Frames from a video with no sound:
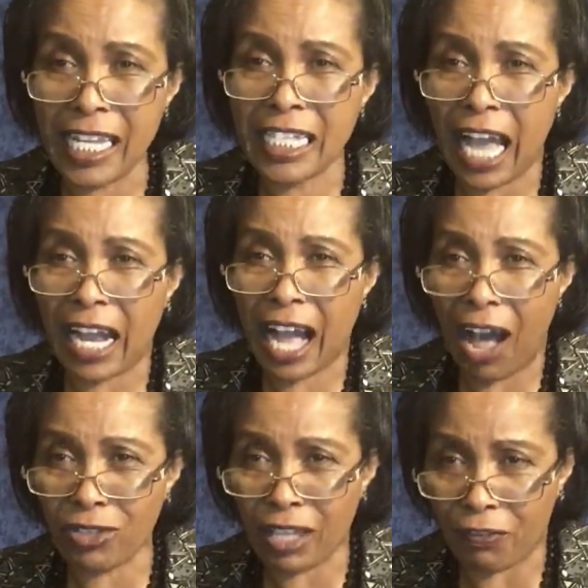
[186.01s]
is a
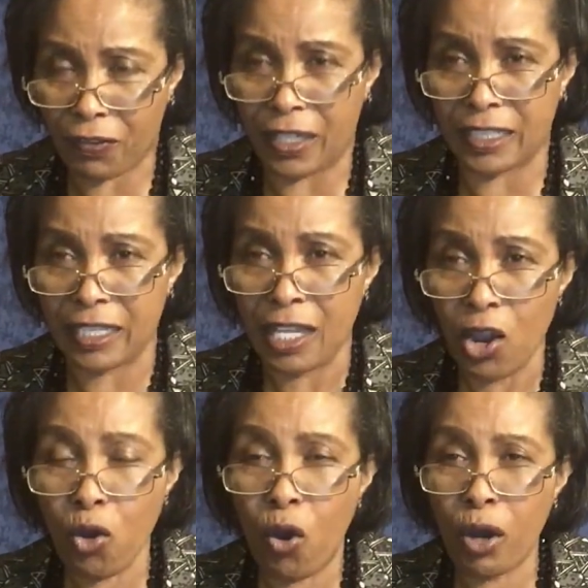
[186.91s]
counterfeit.
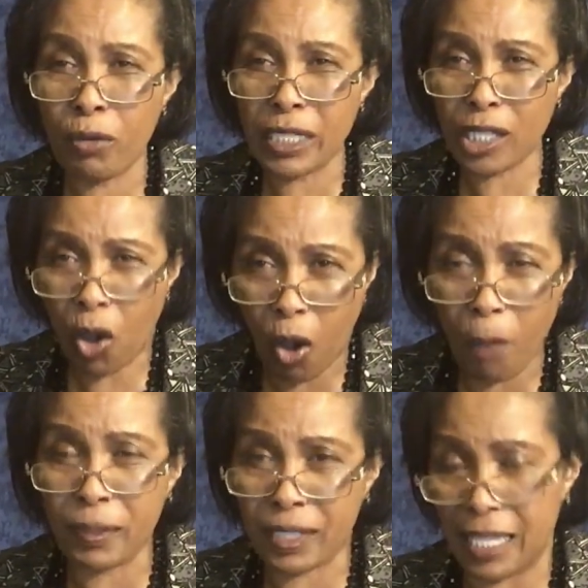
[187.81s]
He always
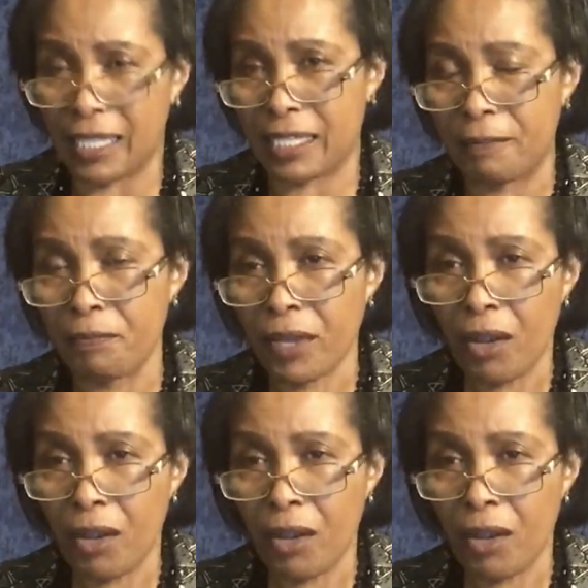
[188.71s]
copy things.